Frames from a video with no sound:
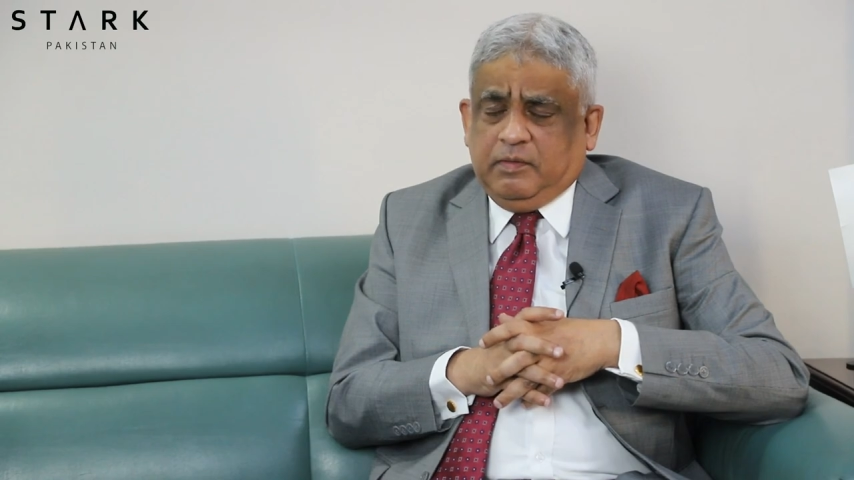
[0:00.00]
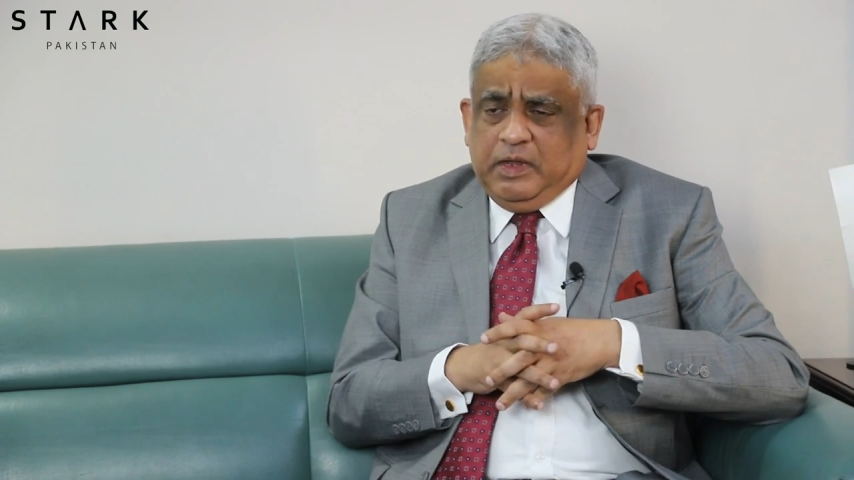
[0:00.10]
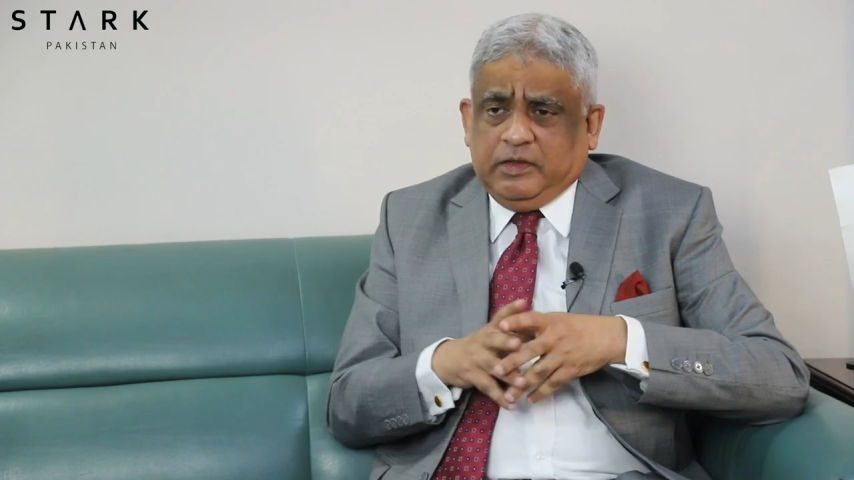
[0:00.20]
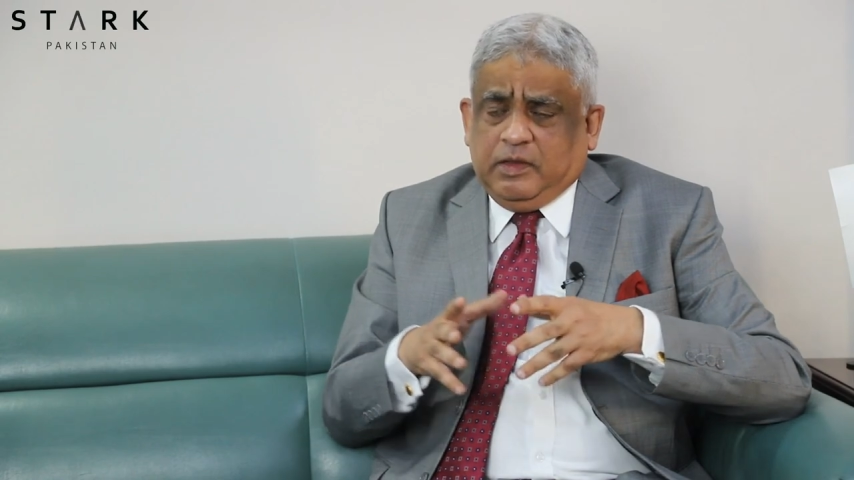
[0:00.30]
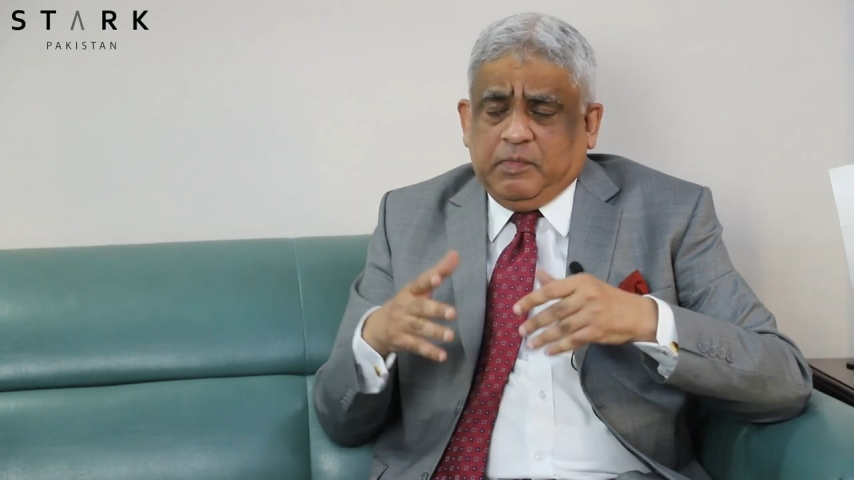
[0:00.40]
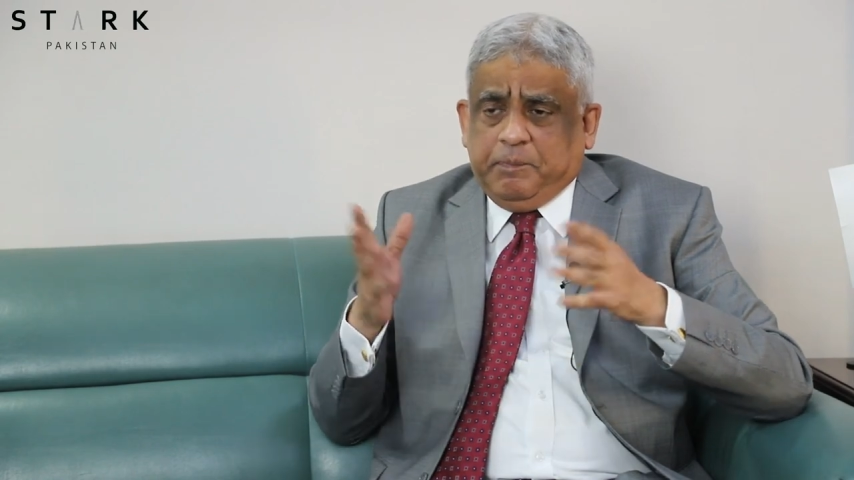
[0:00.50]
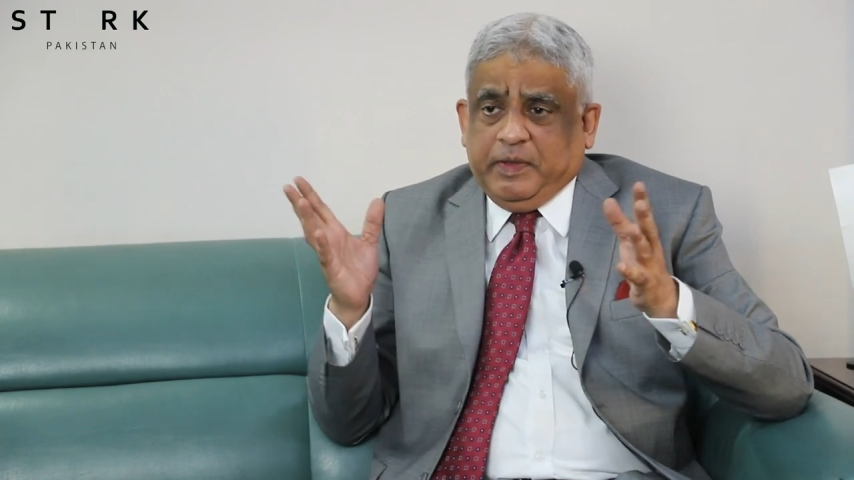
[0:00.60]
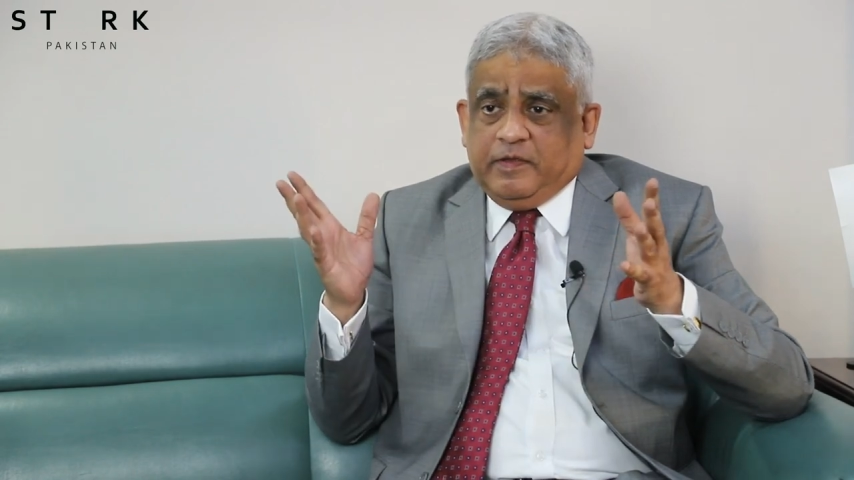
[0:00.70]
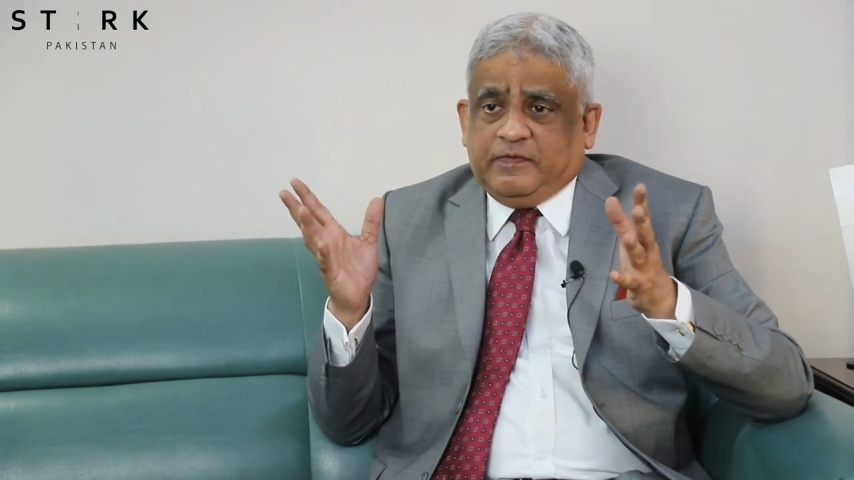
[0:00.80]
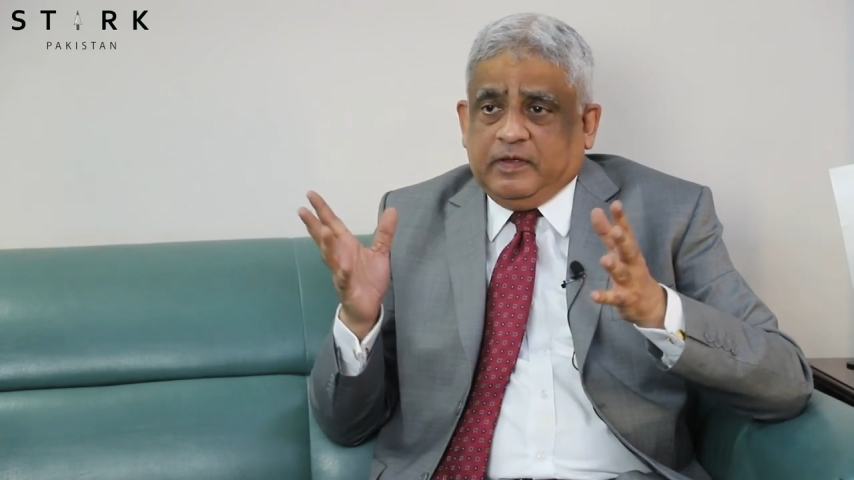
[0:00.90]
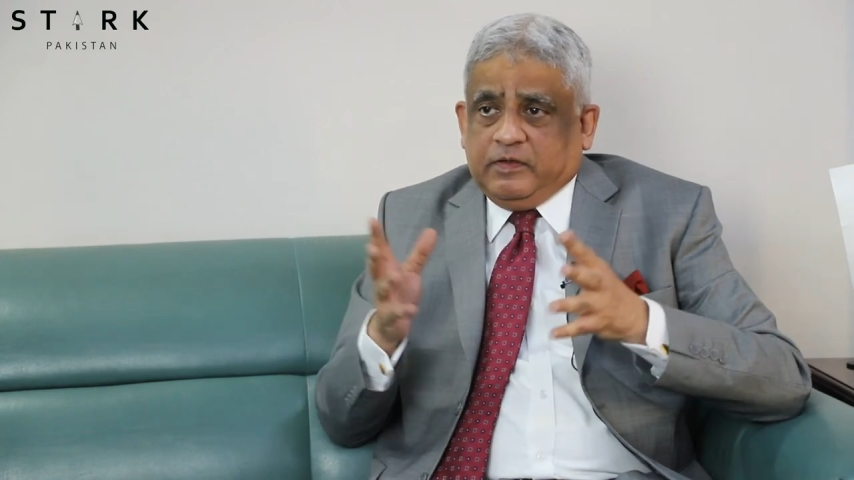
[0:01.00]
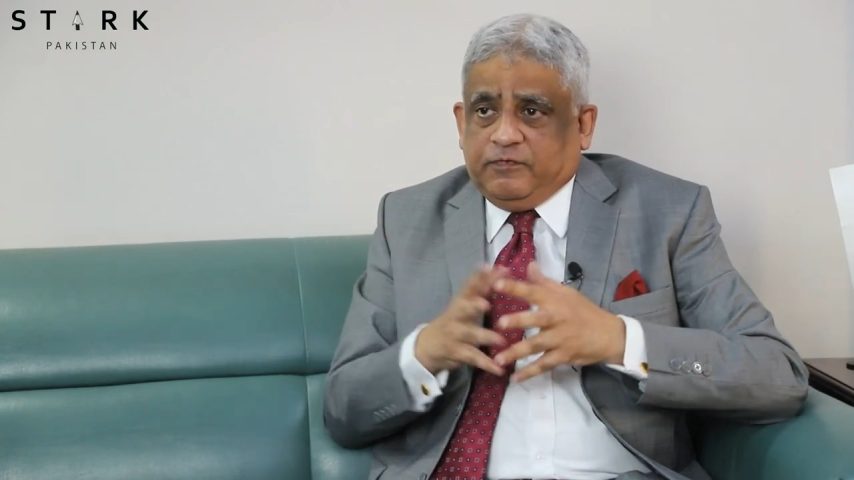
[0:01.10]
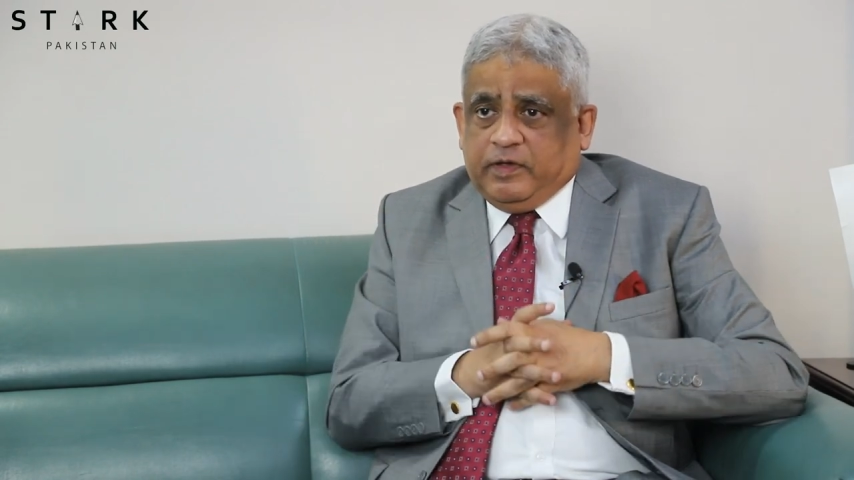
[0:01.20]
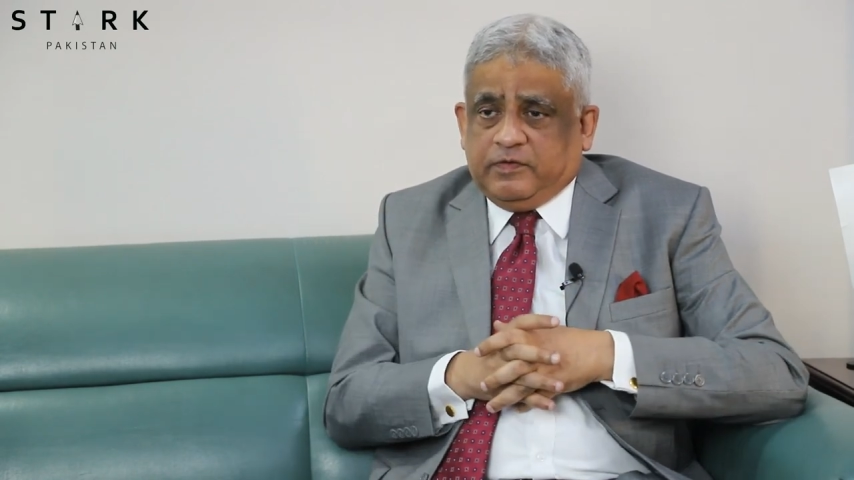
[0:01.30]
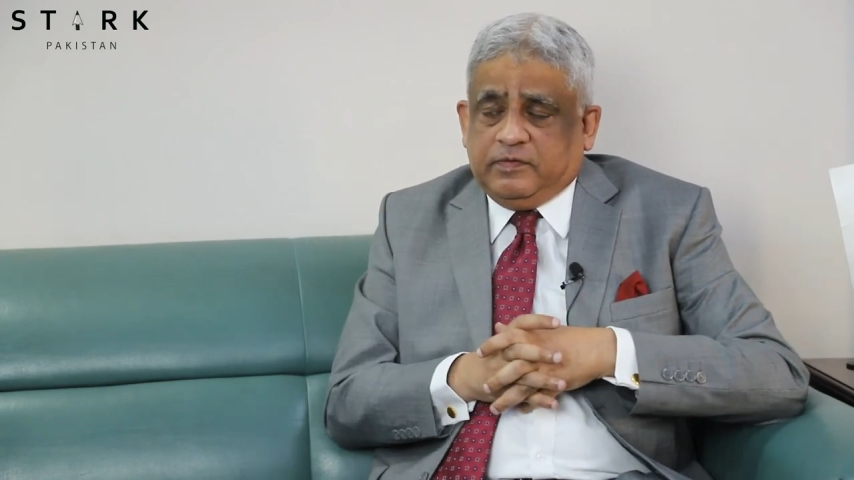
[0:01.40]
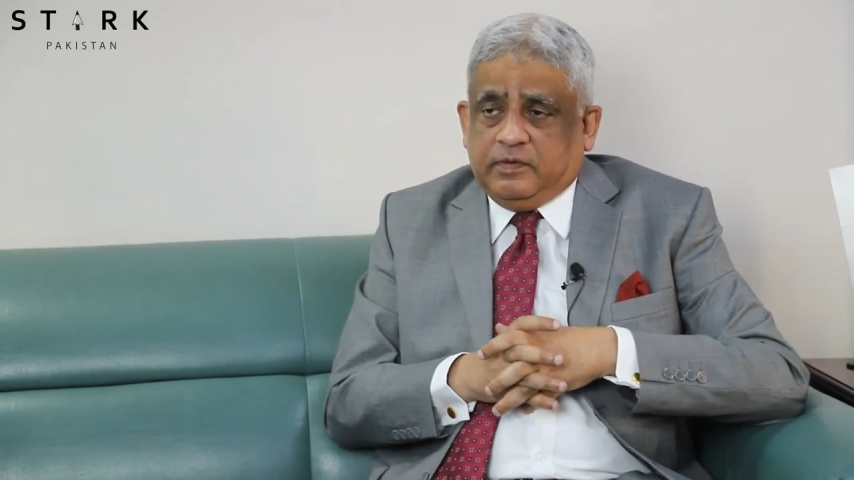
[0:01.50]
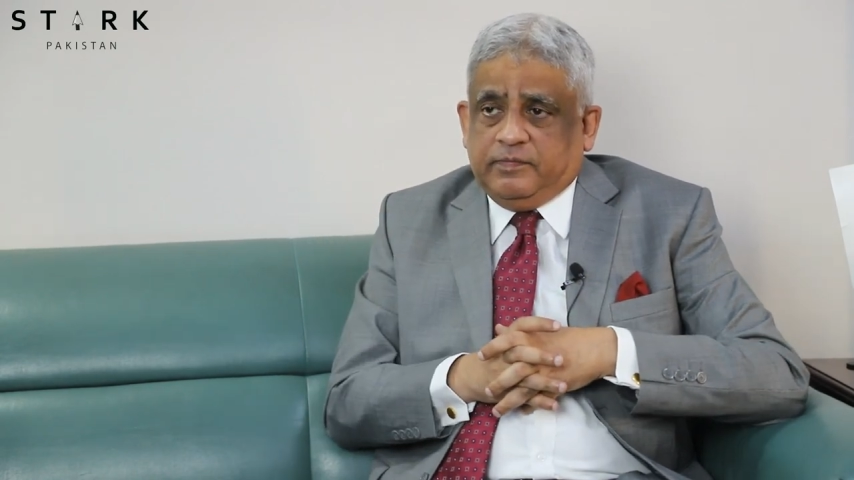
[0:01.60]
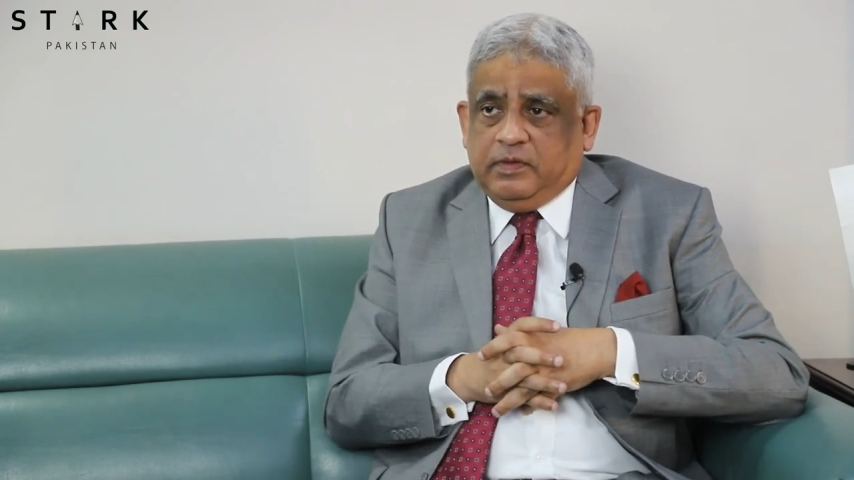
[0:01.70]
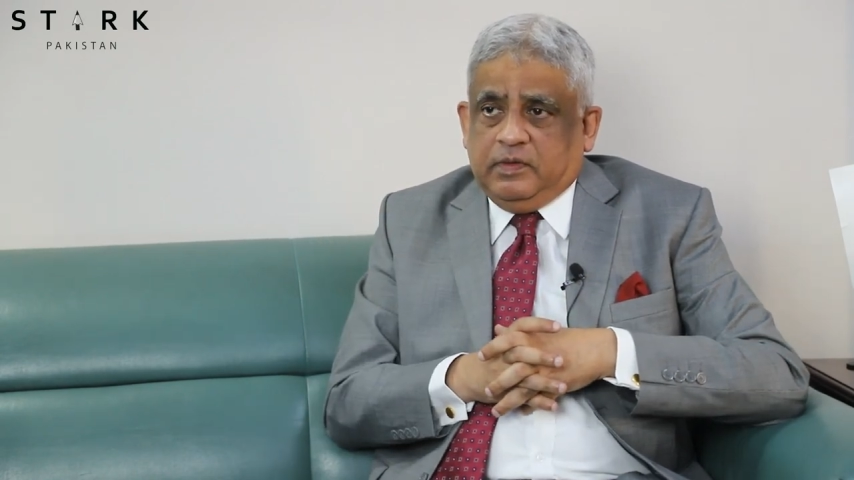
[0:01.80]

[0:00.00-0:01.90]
And I think my biggest satisfaction